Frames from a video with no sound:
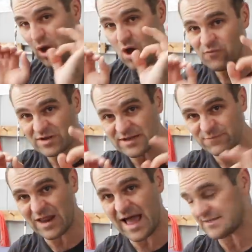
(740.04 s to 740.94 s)
perfectly
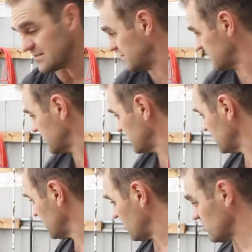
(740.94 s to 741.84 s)
flat,
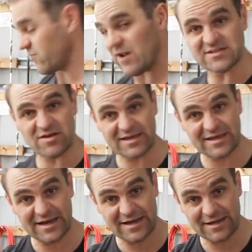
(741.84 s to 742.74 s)
or as flat as I can
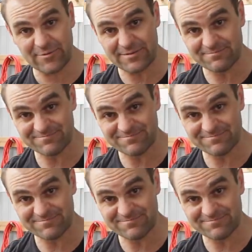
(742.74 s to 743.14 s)
get it anyway.